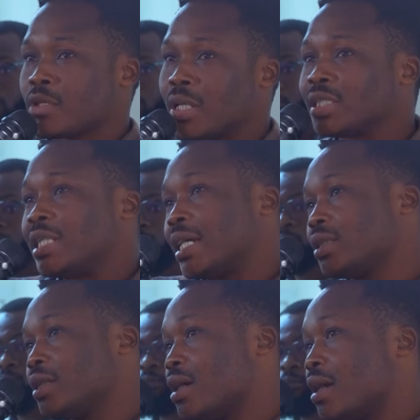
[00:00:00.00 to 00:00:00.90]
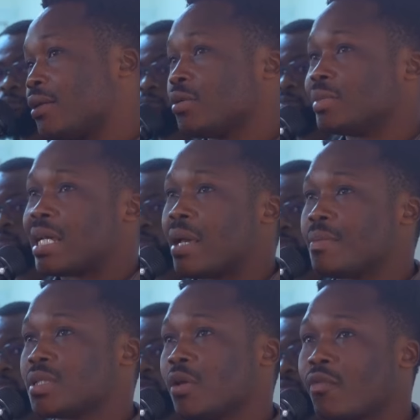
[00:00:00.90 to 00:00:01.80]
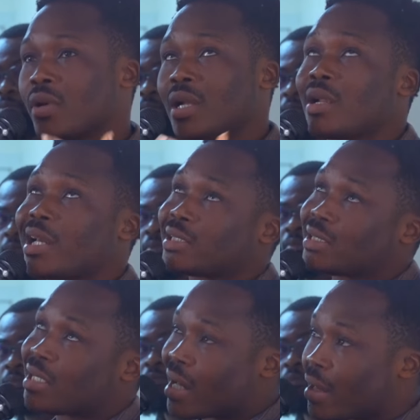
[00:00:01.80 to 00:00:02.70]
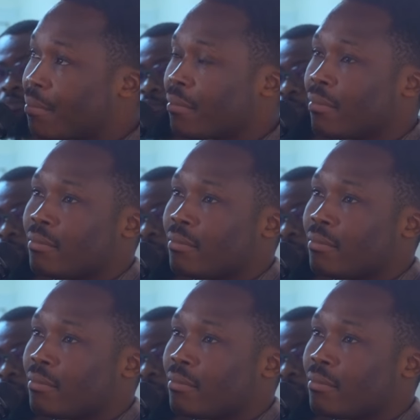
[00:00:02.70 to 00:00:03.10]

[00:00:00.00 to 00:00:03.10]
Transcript: So I was just like saying that sometimes if we allow like time